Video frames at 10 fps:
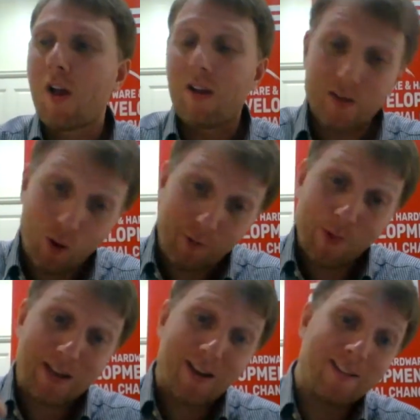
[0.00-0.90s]
So
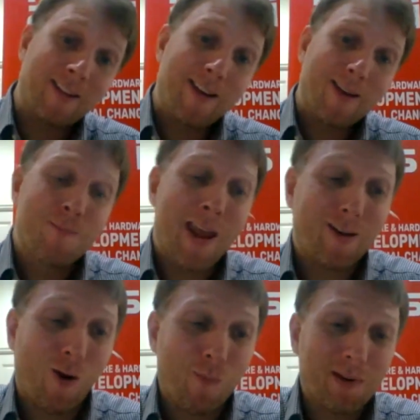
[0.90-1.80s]
if we can
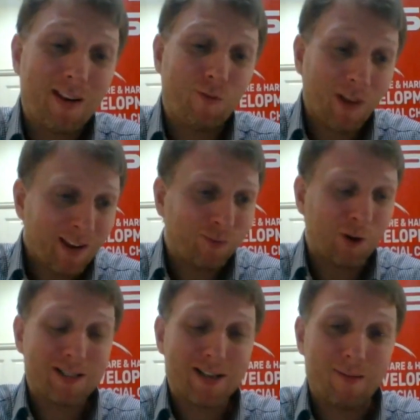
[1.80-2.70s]
make Open Event,
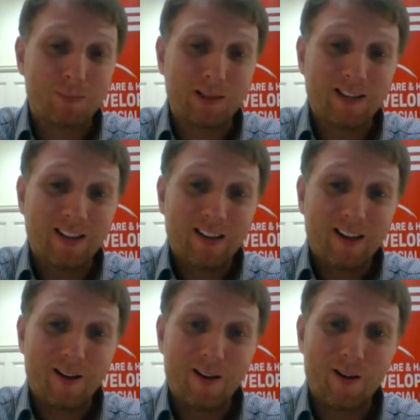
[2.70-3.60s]
for example,
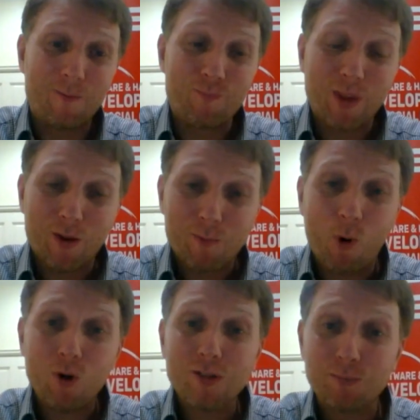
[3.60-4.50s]

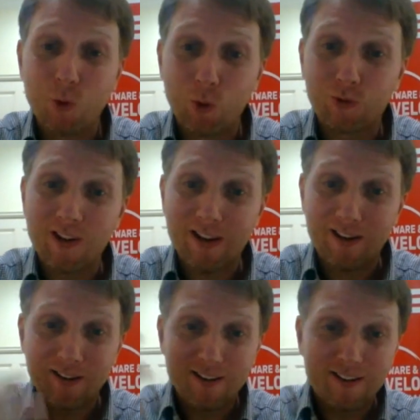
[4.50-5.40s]
more
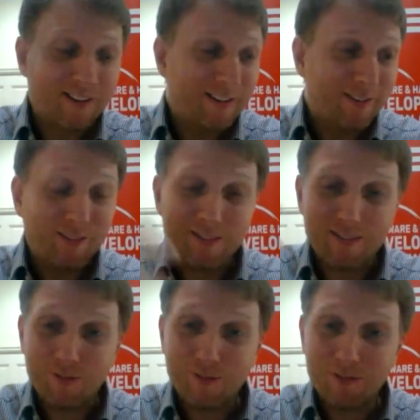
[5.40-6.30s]
smoothly
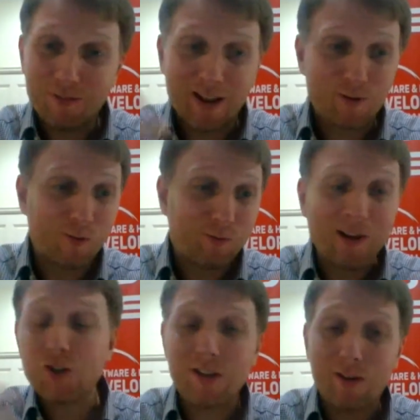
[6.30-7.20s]
like
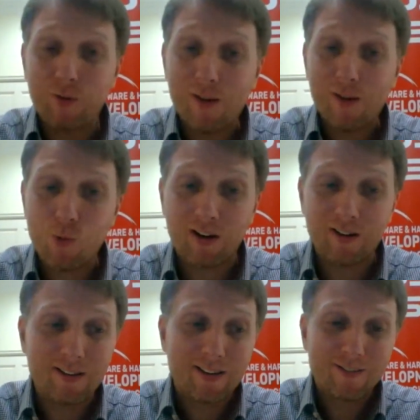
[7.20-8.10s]
functioning for
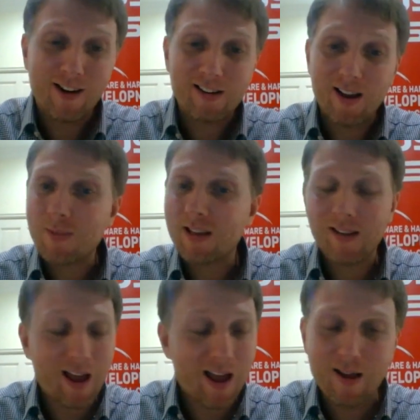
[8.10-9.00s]
everyone, right? I
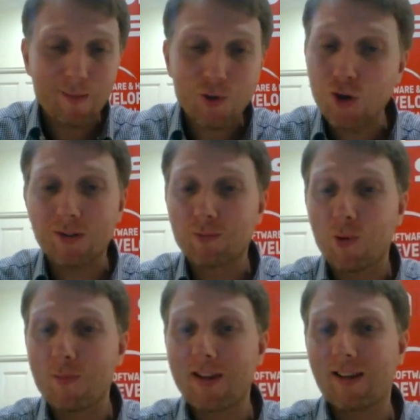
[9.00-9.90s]
mean, I'm sure it
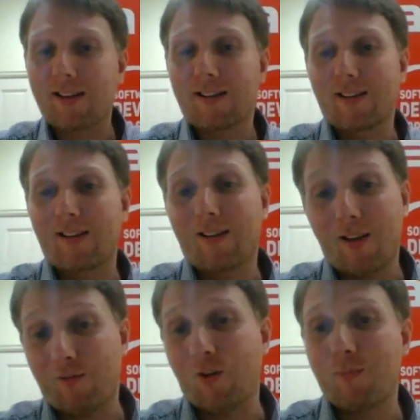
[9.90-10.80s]
will be like
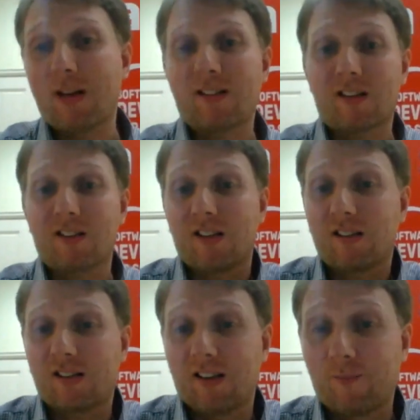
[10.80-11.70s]
a very big
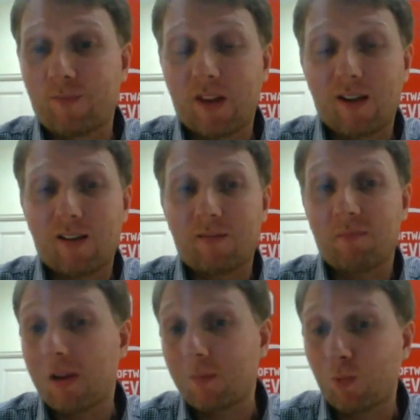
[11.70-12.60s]
success
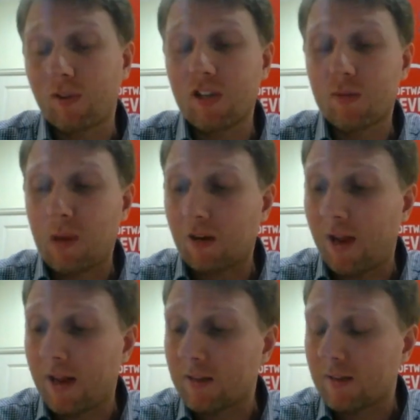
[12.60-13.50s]
with these big
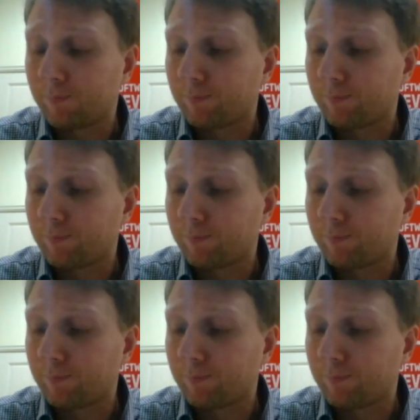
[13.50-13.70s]
events.